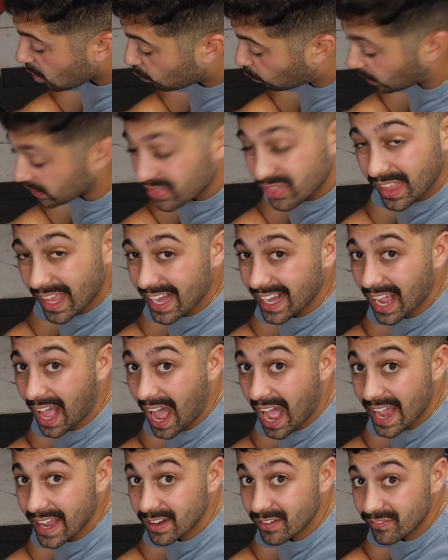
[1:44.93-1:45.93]
one thing
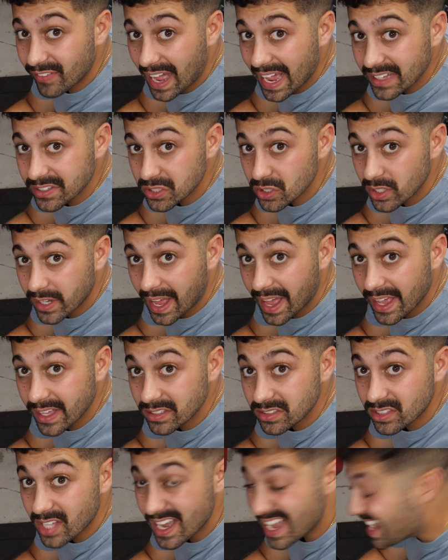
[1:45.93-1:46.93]
I advise you guys
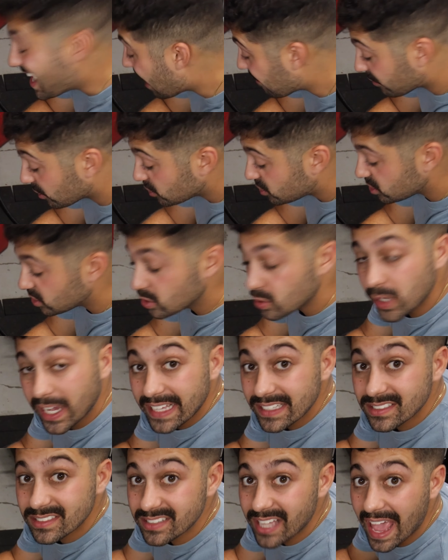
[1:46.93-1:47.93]
to never do
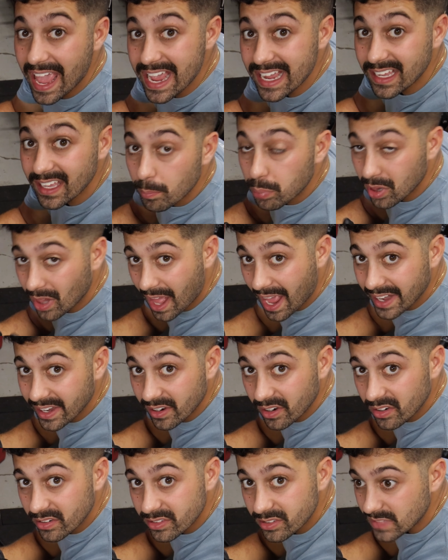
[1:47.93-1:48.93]
is take
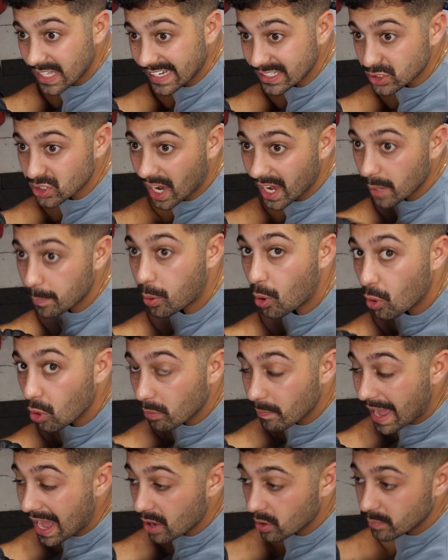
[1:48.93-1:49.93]
pliers and try to pull
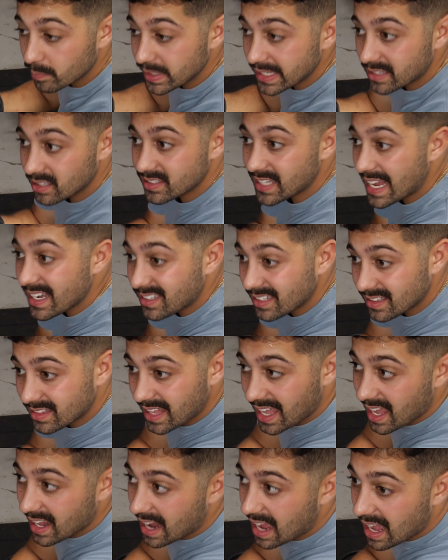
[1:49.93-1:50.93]
them out, because I did
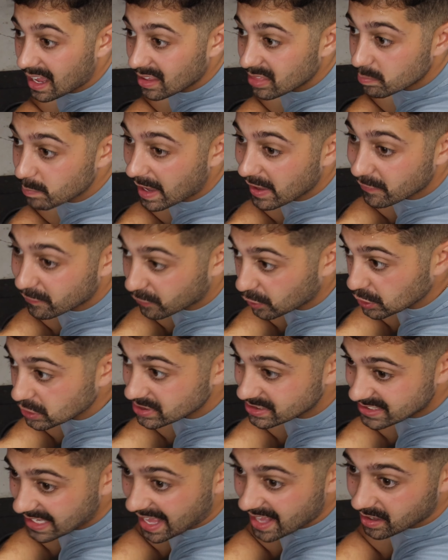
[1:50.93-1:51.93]
that on my
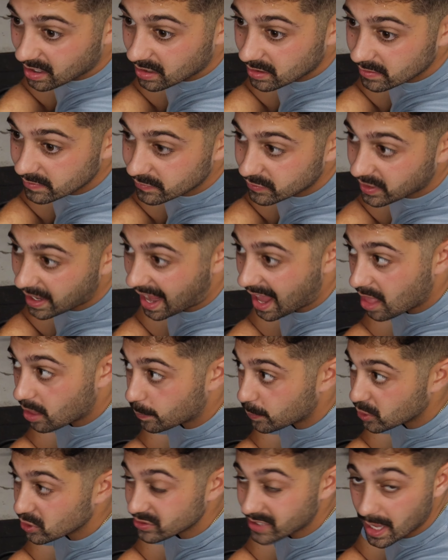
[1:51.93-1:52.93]
first set of
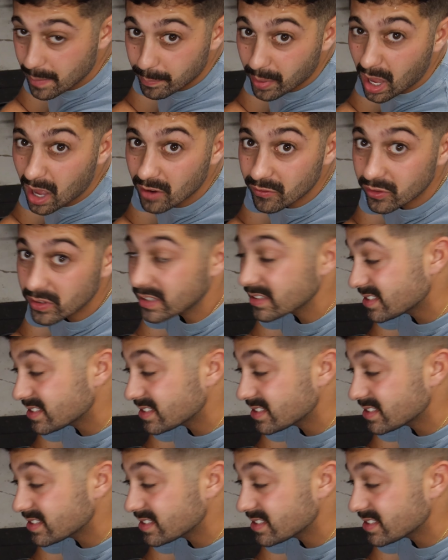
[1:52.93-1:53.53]
calipers I bought for the